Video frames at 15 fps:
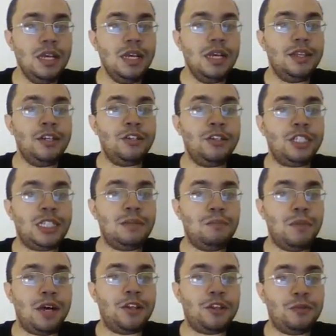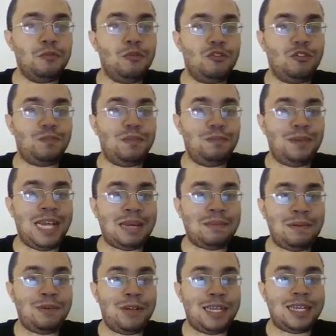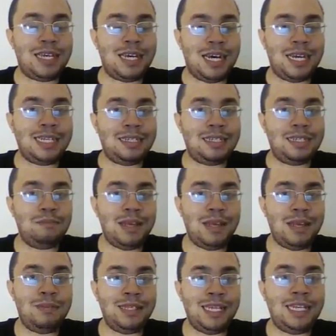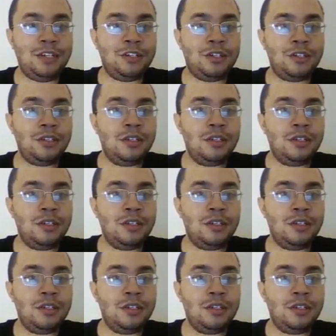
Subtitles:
There's some other moves. Black may want to cut maybe later.